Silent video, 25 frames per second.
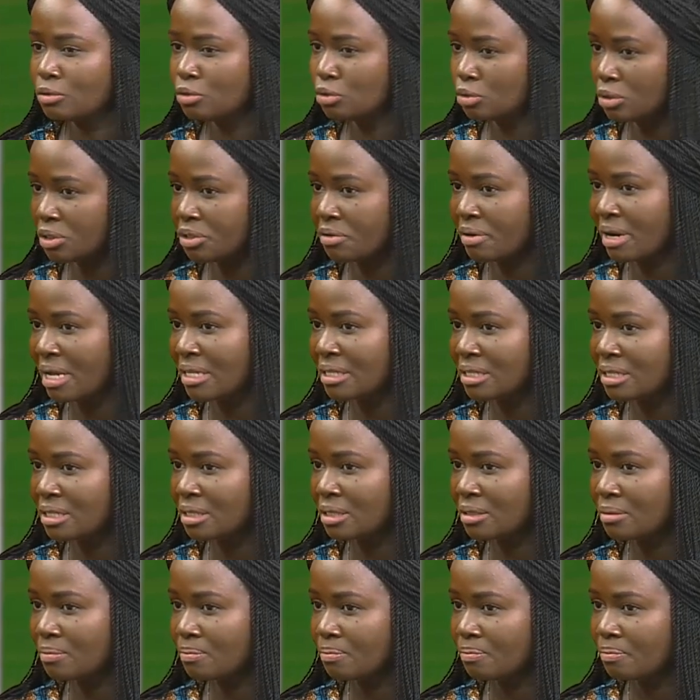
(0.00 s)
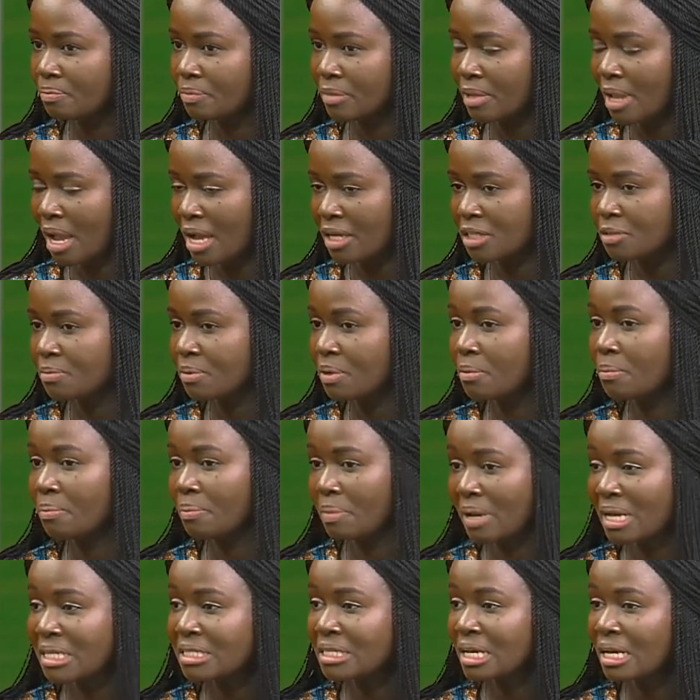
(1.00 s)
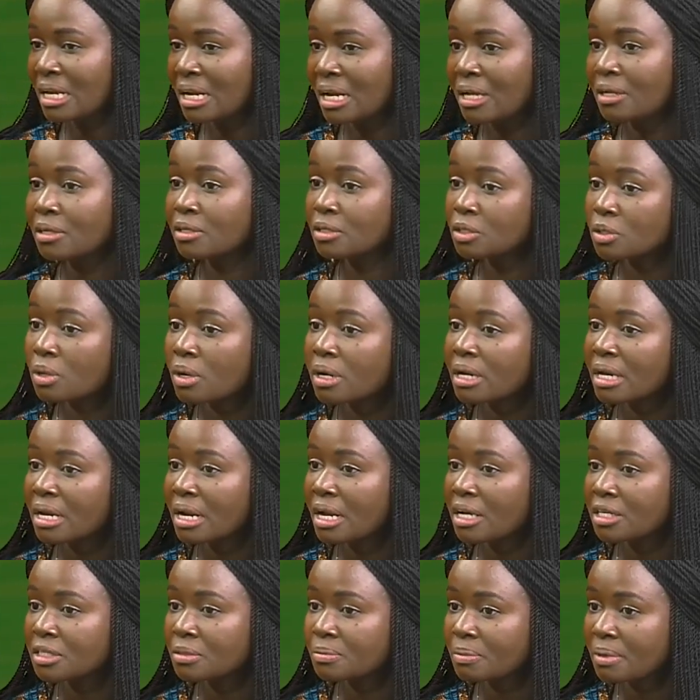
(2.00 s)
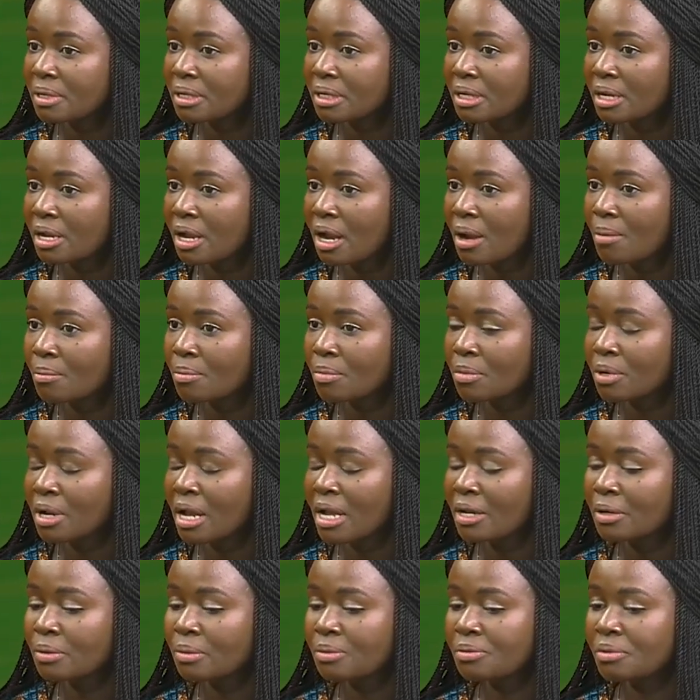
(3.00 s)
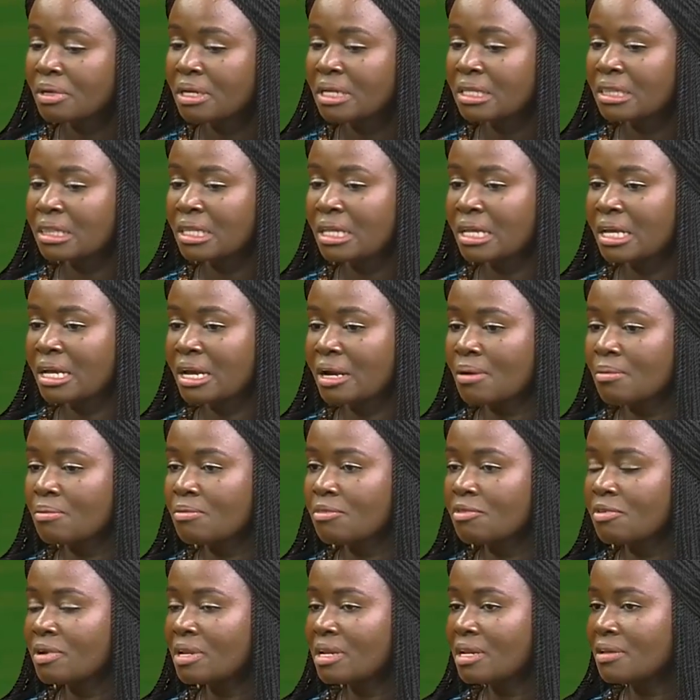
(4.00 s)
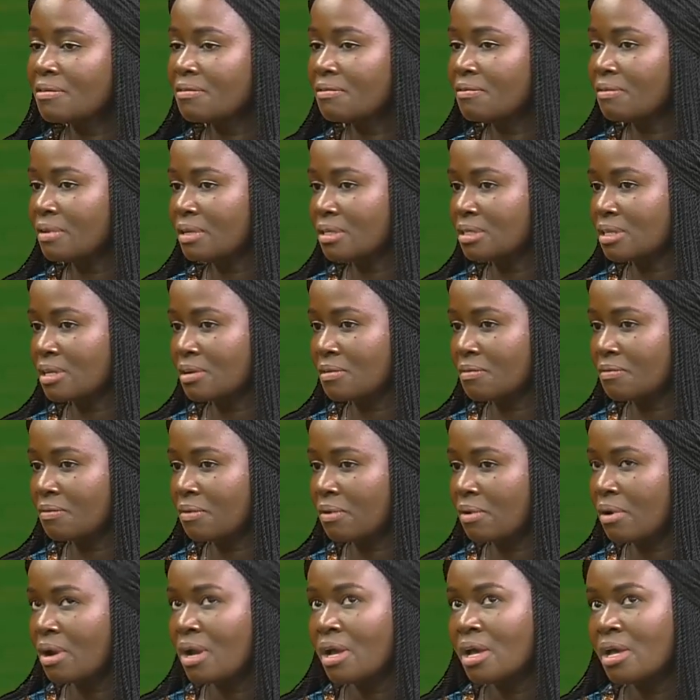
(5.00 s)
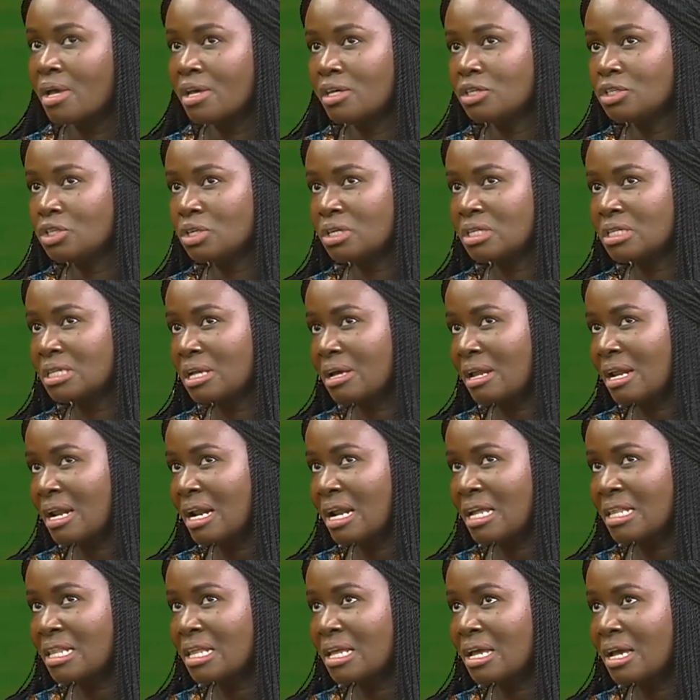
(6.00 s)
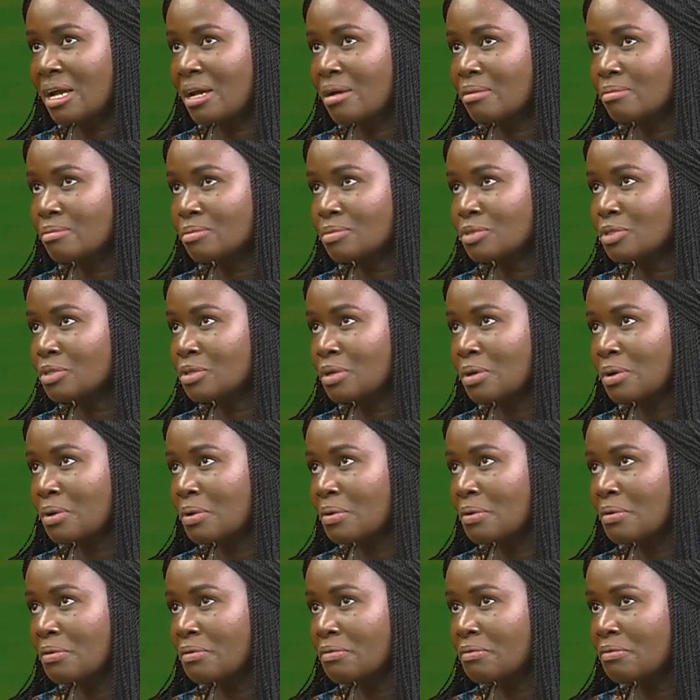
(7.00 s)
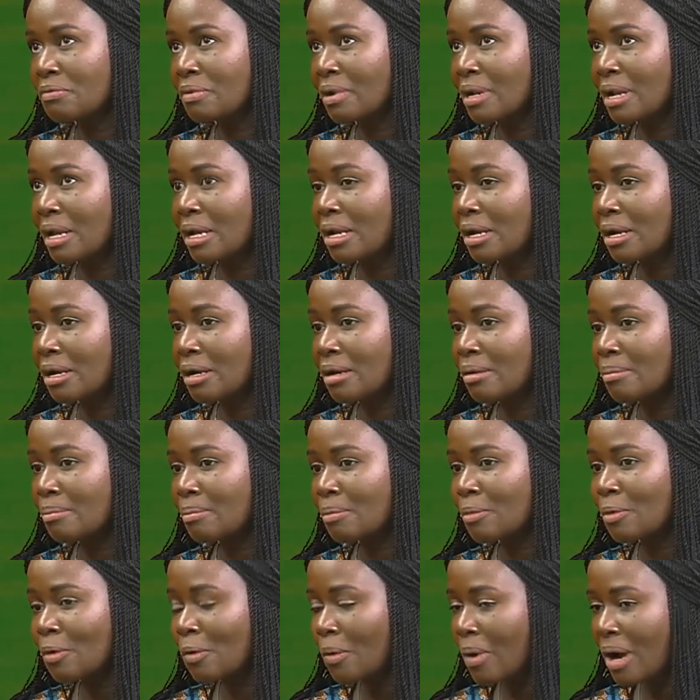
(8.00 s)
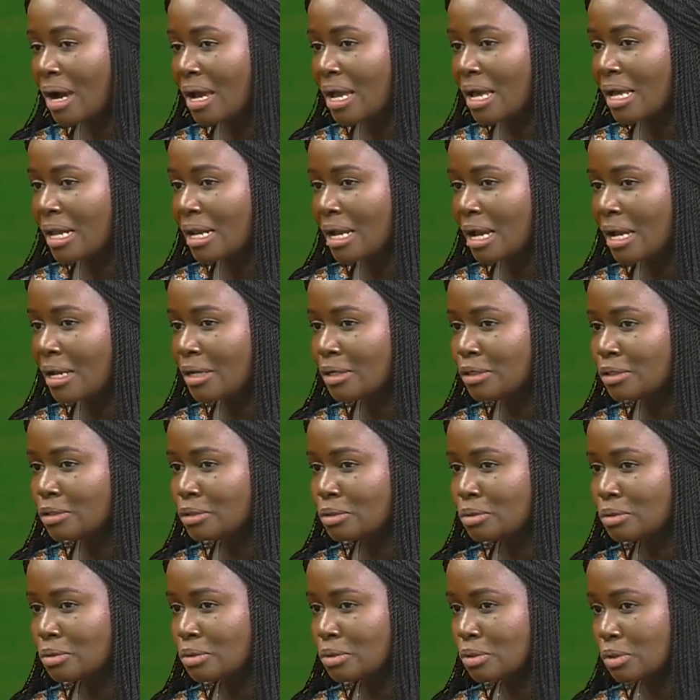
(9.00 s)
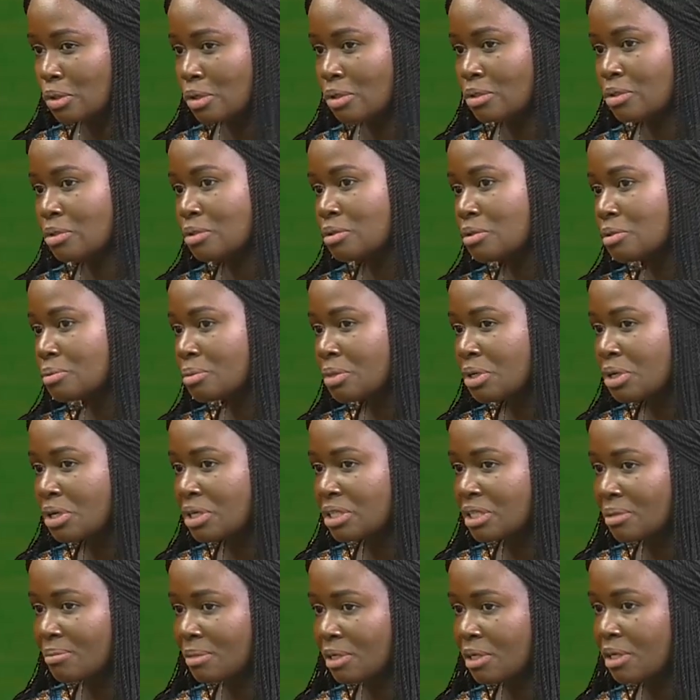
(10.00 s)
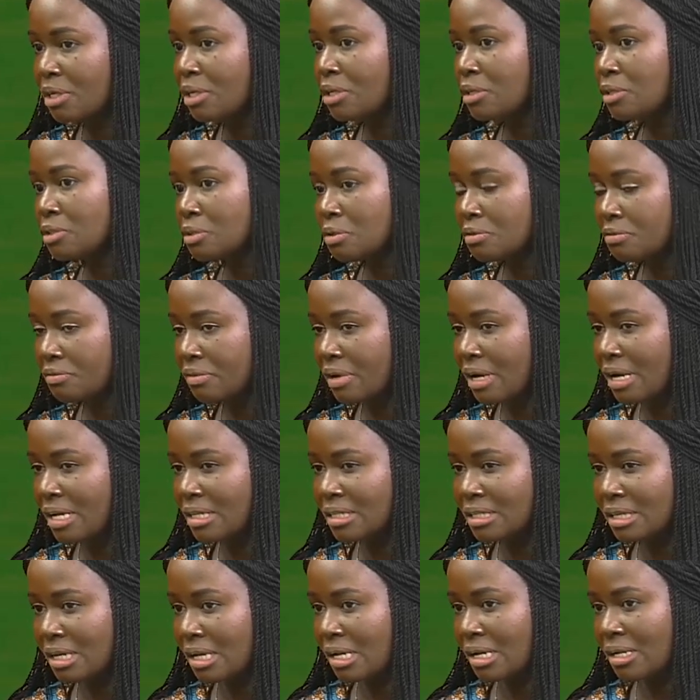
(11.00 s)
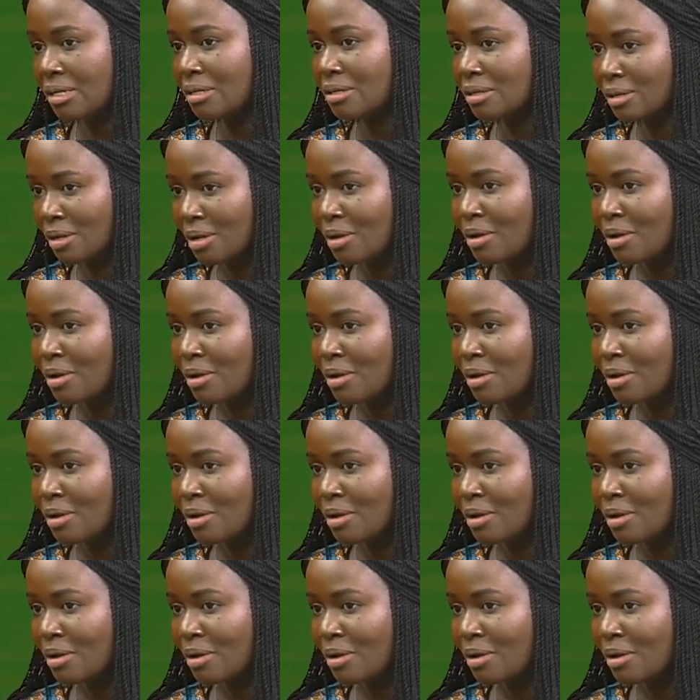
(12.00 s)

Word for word: do the writing aspect better than the talking aspect. Um, I don't really think I'm really fitted for. It's just not that I think I'm sort of like I'm quiet. I don't talk too much. I'm an introvert and